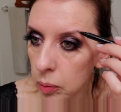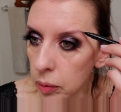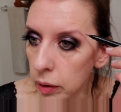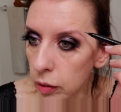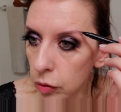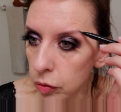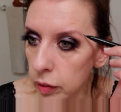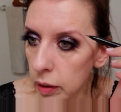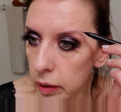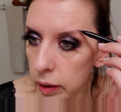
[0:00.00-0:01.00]
where you
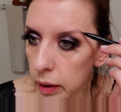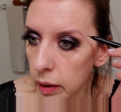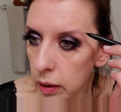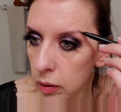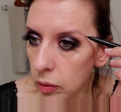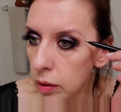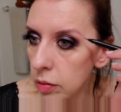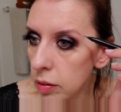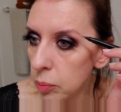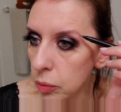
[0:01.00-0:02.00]
feel that you need
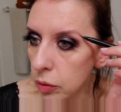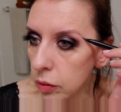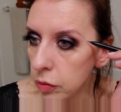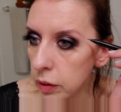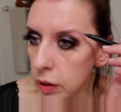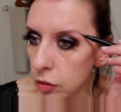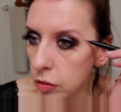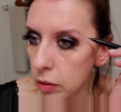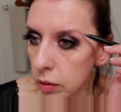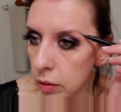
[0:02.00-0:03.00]
some more
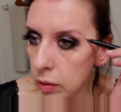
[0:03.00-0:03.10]
definition.